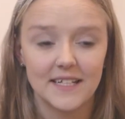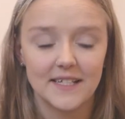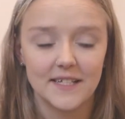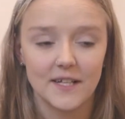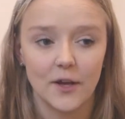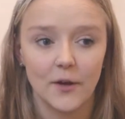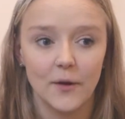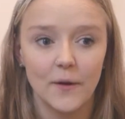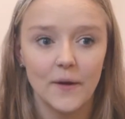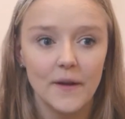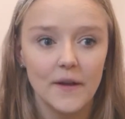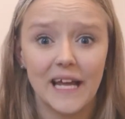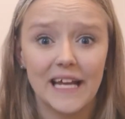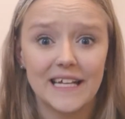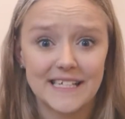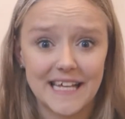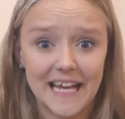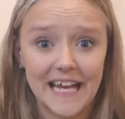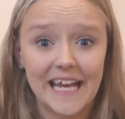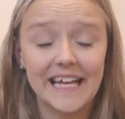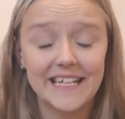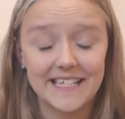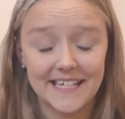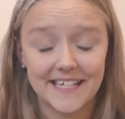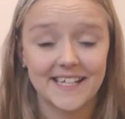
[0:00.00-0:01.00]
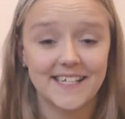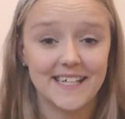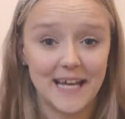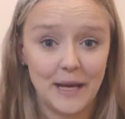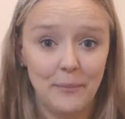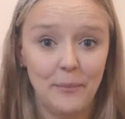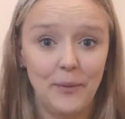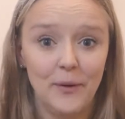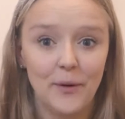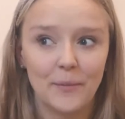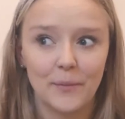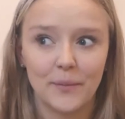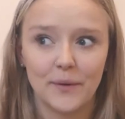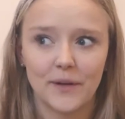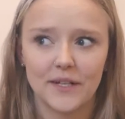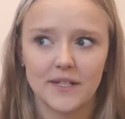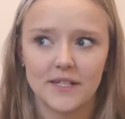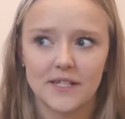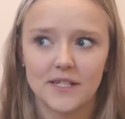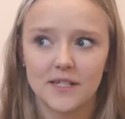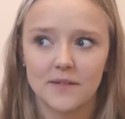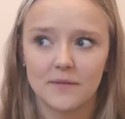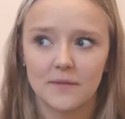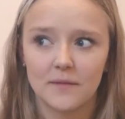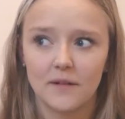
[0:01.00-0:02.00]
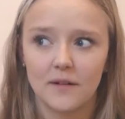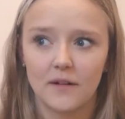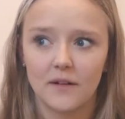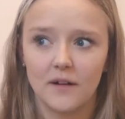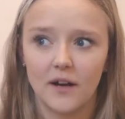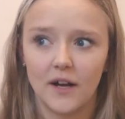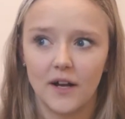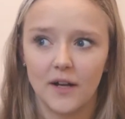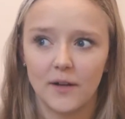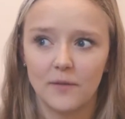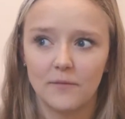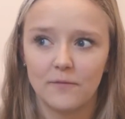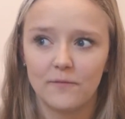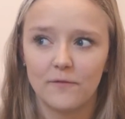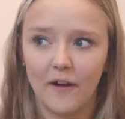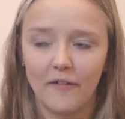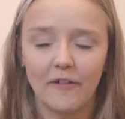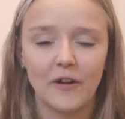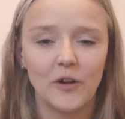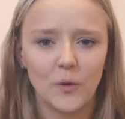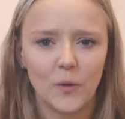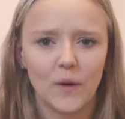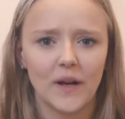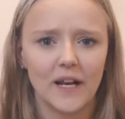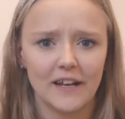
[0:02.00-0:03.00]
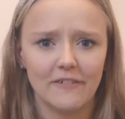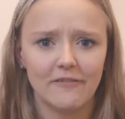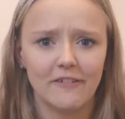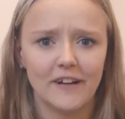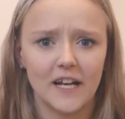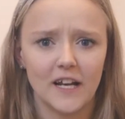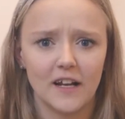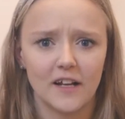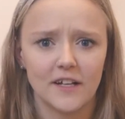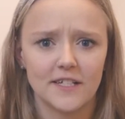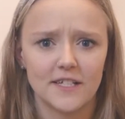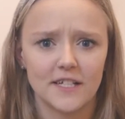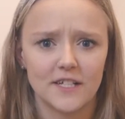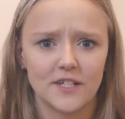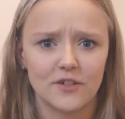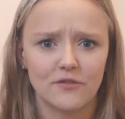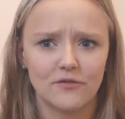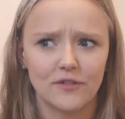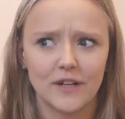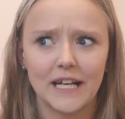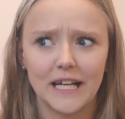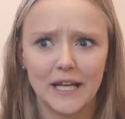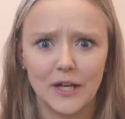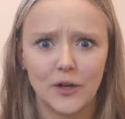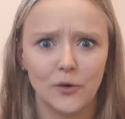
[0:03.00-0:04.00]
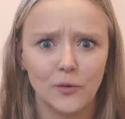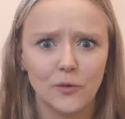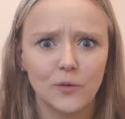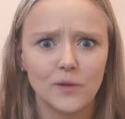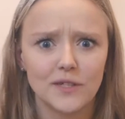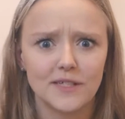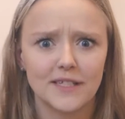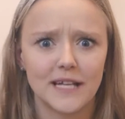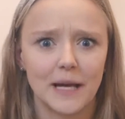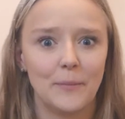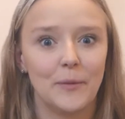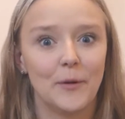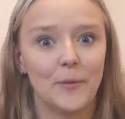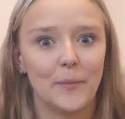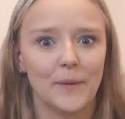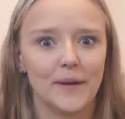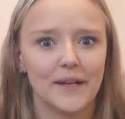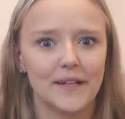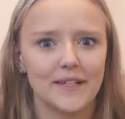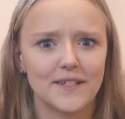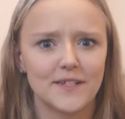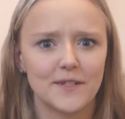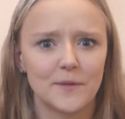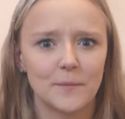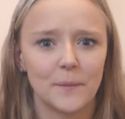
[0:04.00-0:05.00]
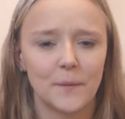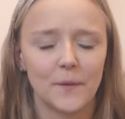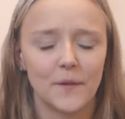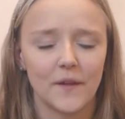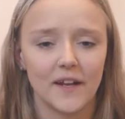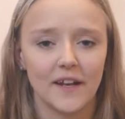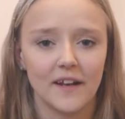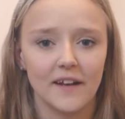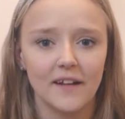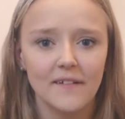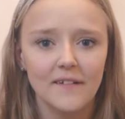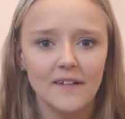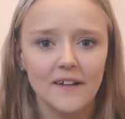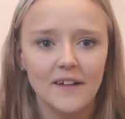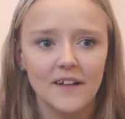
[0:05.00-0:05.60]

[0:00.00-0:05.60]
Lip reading: So it is a step up, but I very quickly realised it's a really cool step up, and it's something